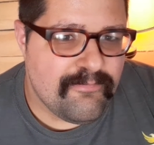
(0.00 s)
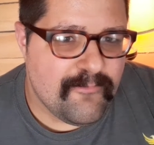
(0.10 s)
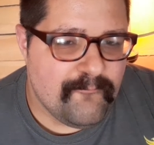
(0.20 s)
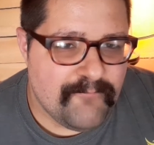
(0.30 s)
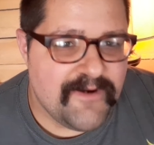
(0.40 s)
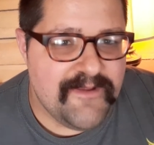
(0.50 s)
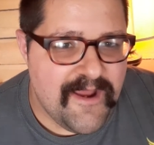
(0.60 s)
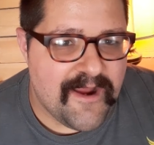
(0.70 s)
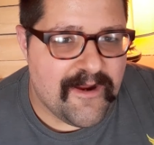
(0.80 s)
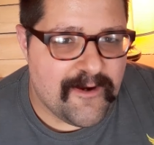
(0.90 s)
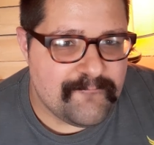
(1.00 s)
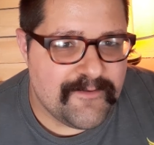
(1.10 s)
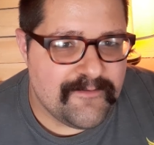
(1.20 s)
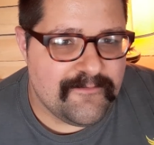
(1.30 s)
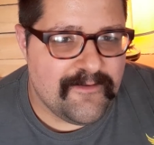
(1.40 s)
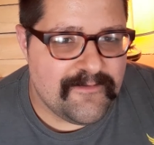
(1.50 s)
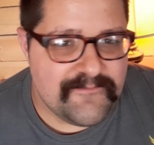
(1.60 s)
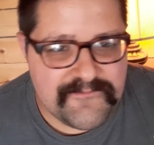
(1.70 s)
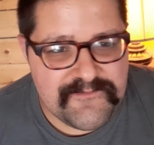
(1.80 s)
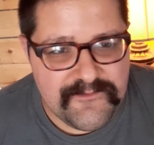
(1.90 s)
But yeah, and it
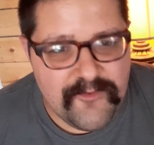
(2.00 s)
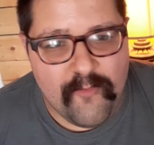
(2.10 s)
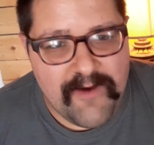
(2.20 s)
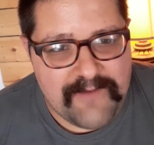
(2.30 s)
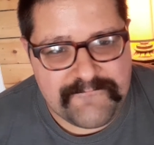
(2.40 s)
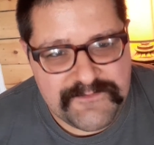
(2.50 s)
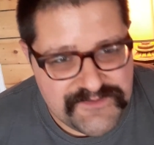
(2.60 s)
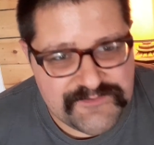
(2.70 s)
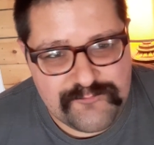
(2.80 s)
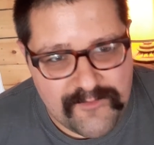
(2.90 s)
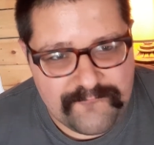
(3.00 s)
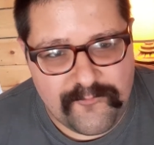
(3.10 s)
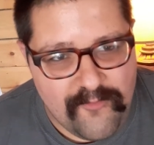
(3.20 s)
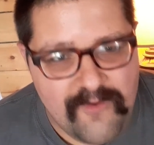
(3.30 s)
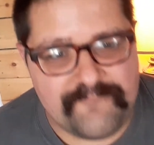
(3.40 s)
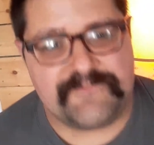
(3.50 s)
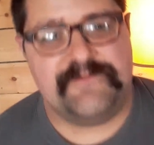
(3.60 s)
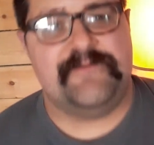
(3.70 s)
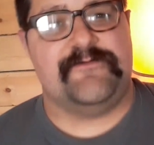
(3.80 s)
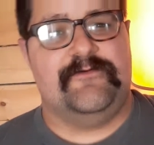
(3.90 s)
does. You don't have to just run for office
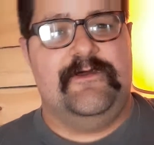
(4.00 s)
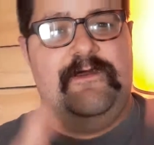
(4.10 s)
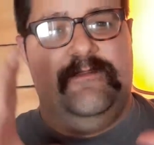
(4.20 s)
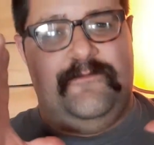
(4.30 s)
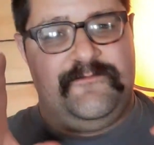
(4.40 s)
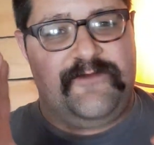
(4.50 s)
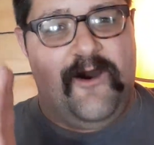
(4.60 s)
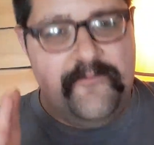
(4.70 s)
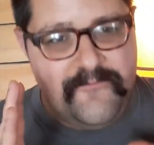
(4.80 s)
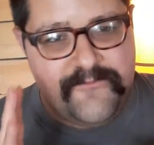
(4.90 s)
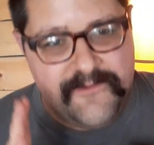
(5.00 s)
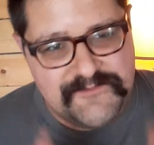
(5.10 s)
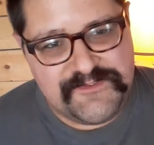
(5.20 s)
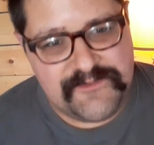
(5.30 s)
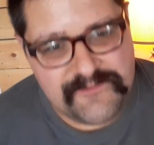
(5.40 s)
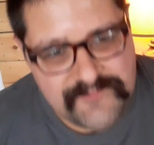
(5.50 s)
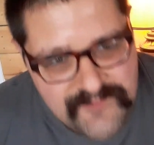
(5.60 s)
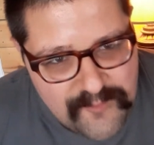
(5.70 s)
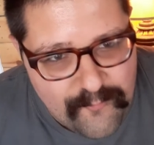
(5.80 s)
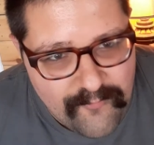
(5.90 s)
either. There's other things you can do.